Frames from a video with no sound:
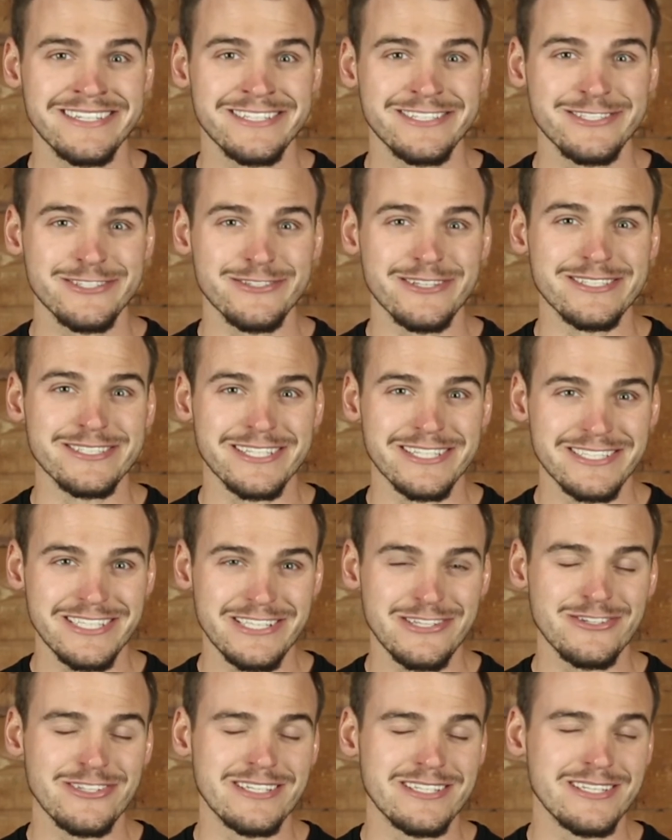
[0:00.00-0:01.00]
So let's
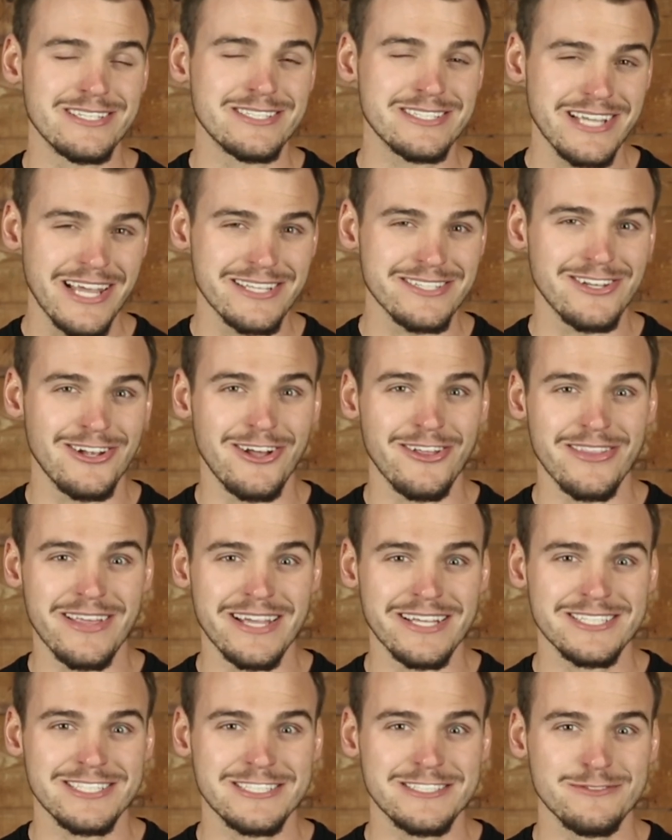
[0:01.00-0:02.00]
continue to discuss all
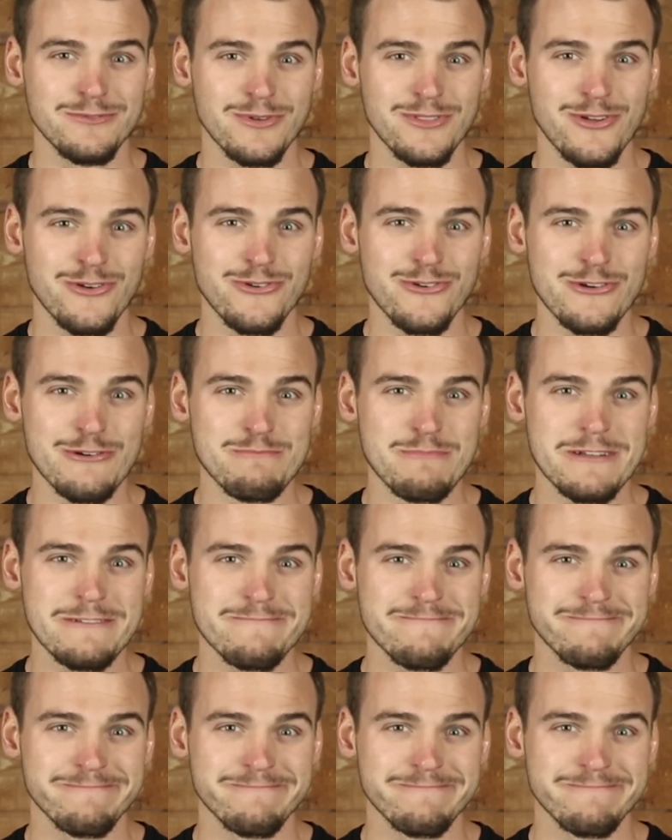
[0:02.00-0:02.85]
this with our group.